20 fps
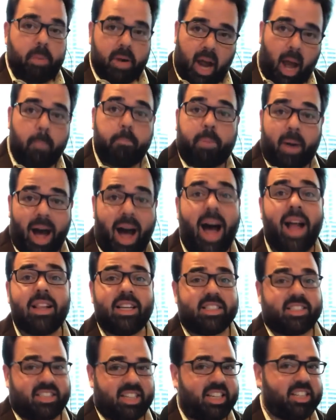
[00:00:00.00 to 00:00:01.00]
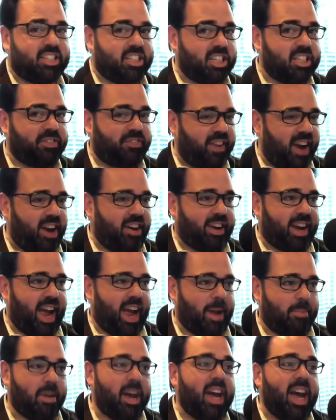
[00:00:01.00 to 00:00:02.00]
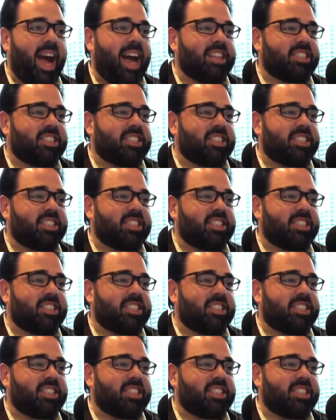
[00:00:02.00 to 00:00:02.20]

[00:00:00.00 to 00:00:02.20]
But on policy, she's fair game,